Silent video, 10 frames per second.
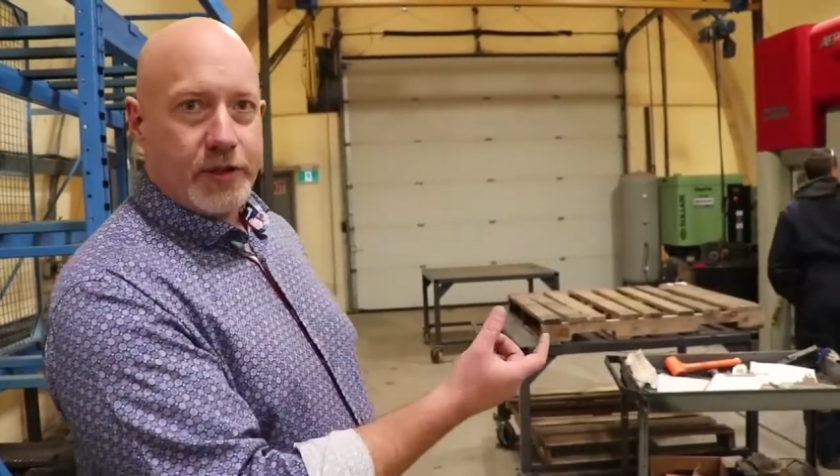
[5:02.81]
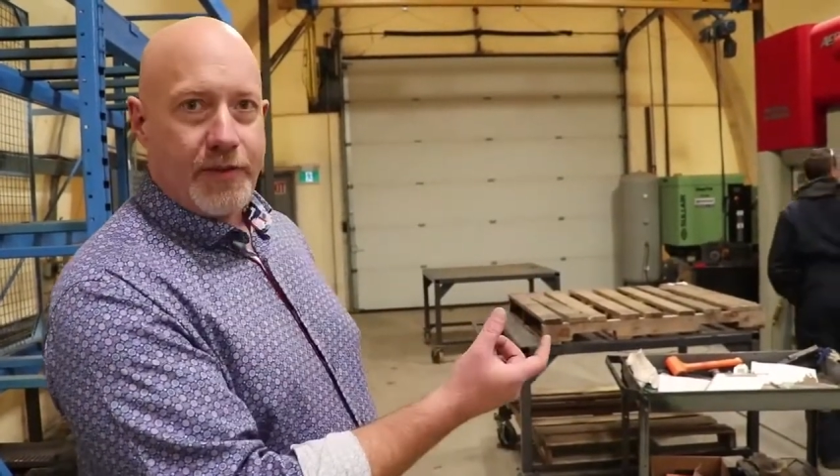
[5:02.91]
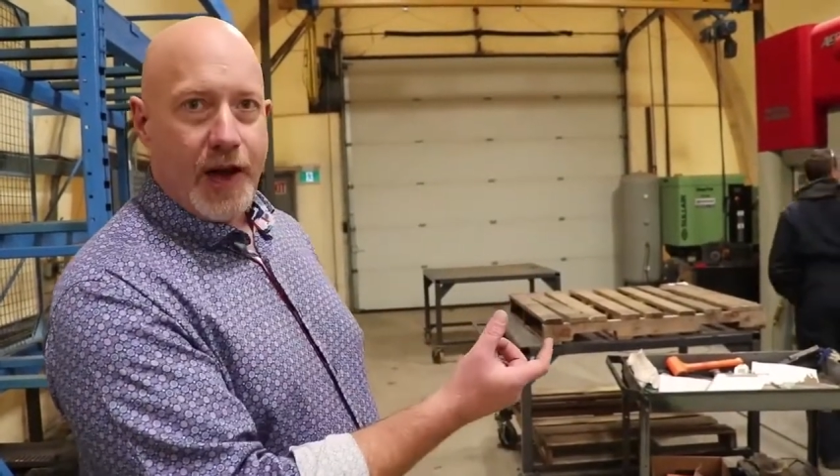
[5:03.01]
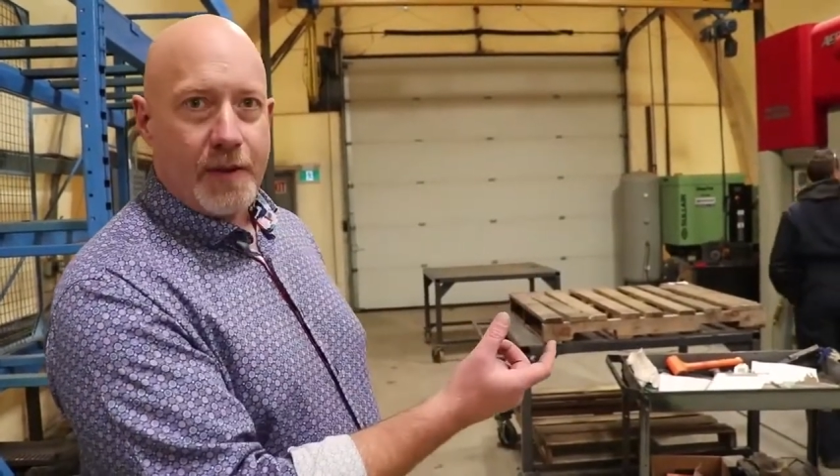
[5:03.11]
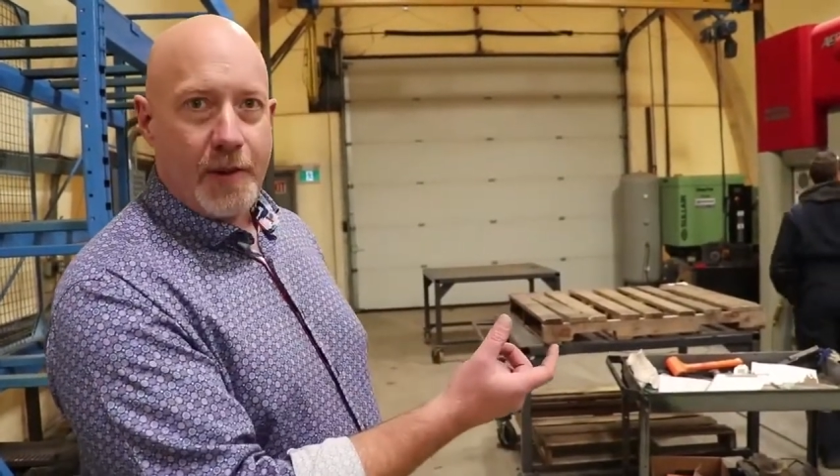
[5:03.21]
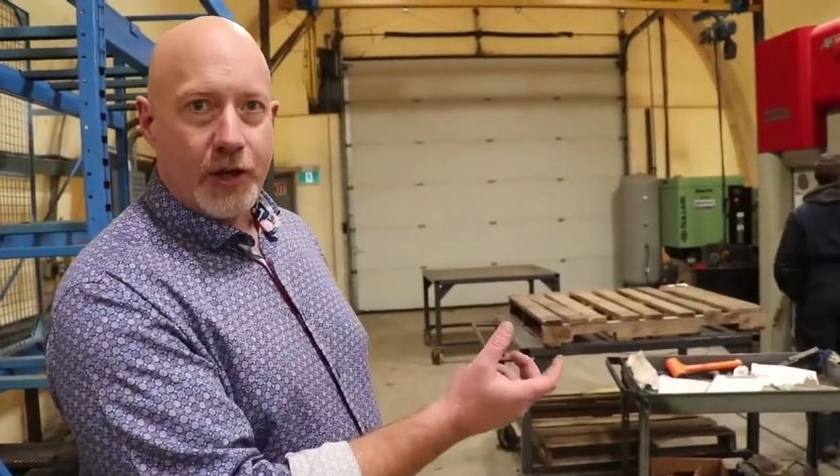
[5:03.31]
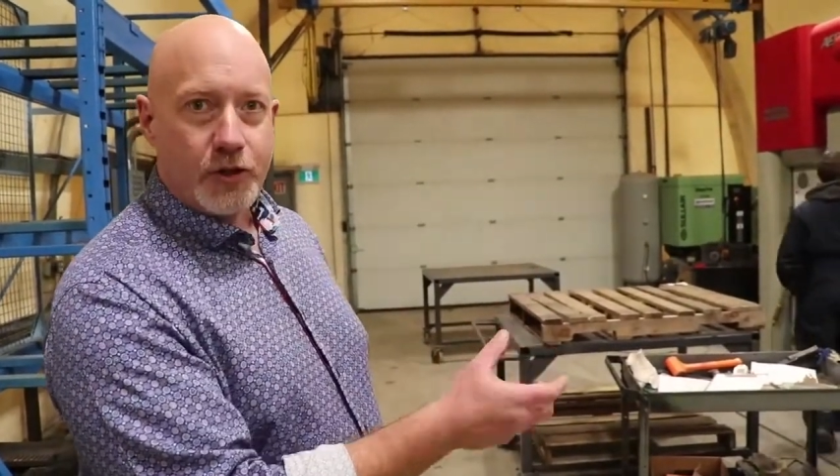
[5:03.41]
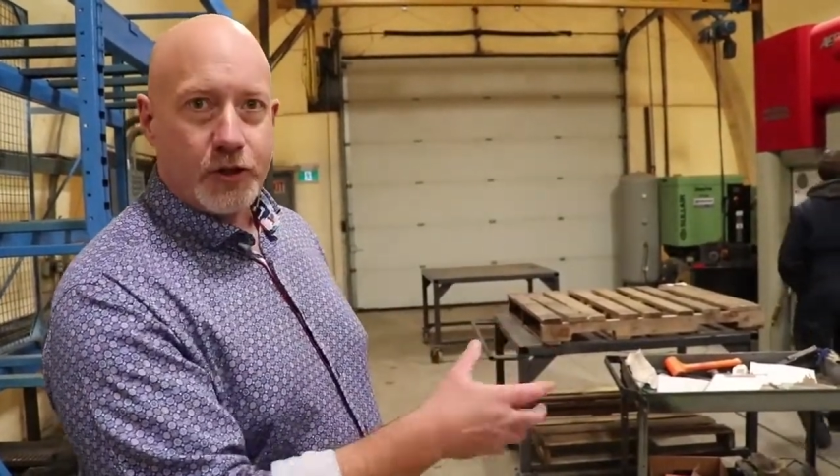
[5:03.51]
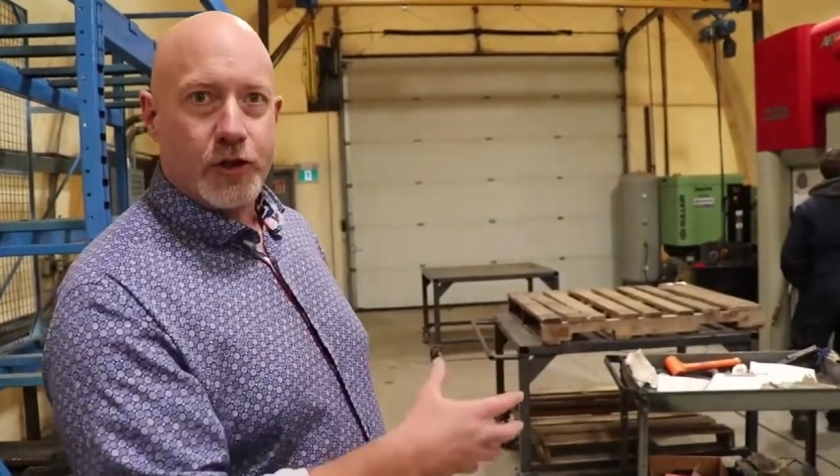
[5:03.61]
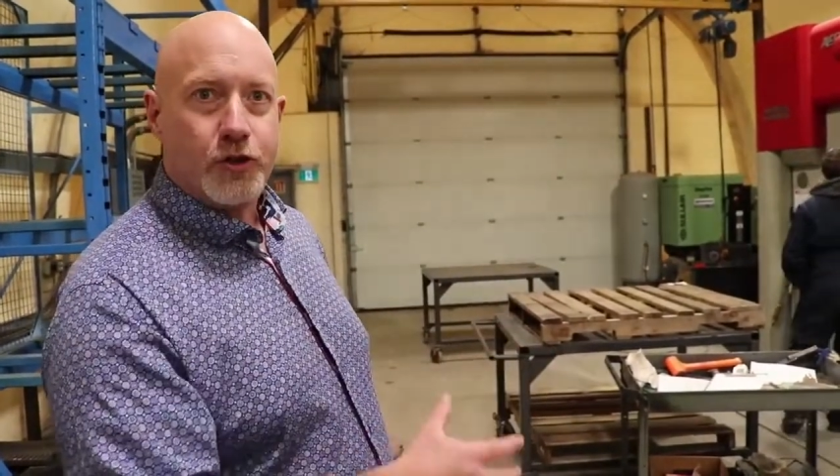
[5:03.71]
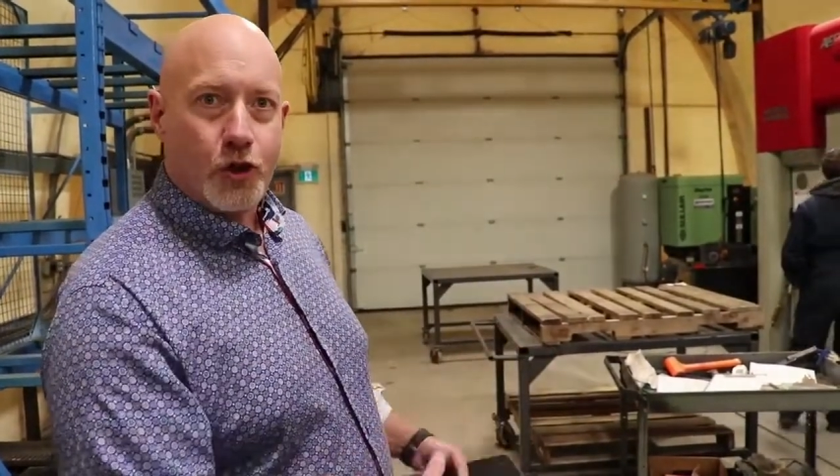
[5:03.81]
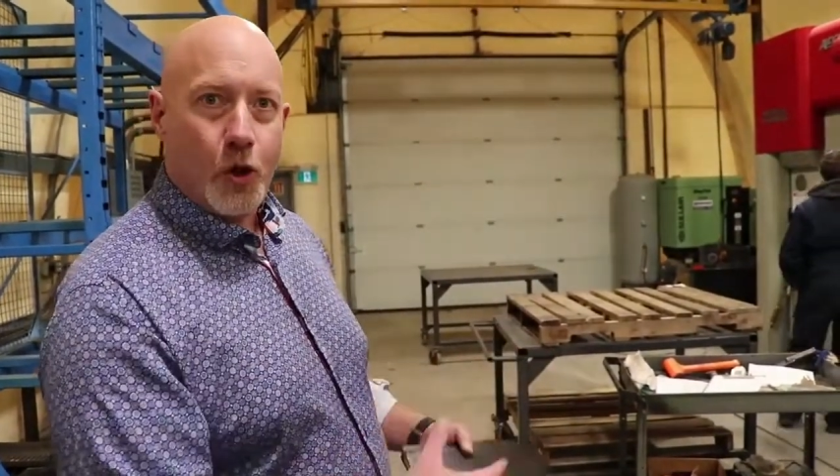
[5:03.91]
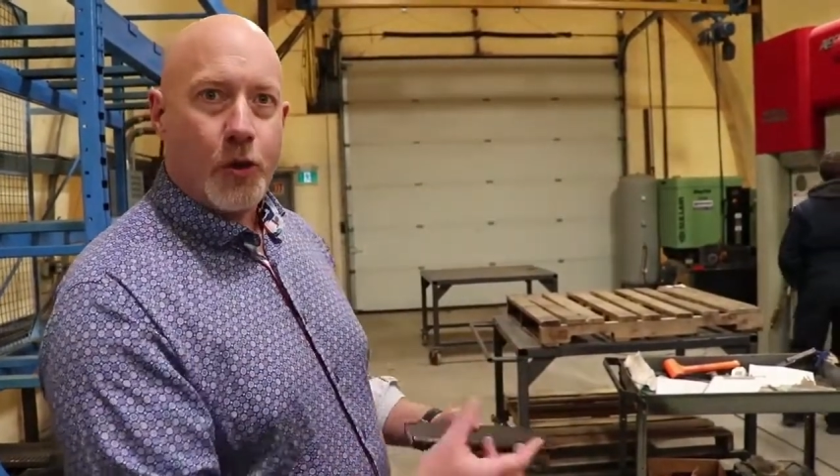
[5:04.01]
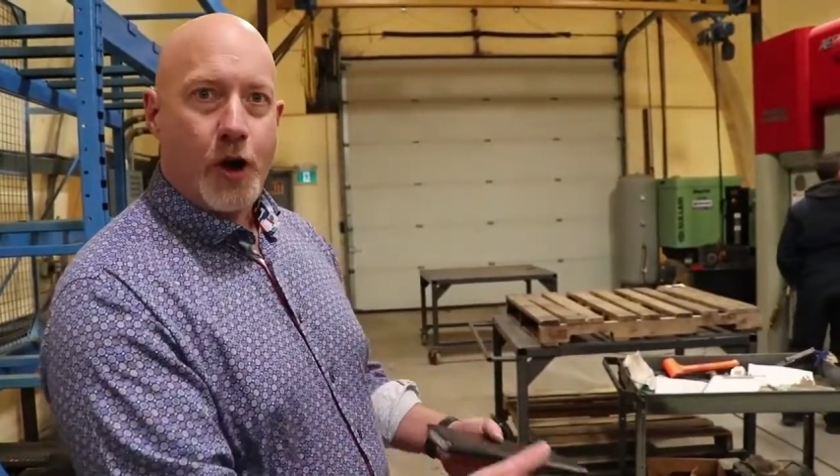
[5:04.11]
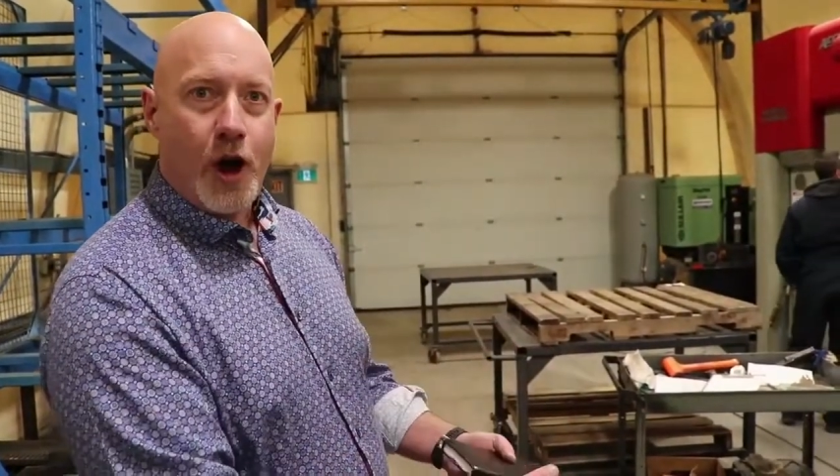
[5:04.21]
of animations and show the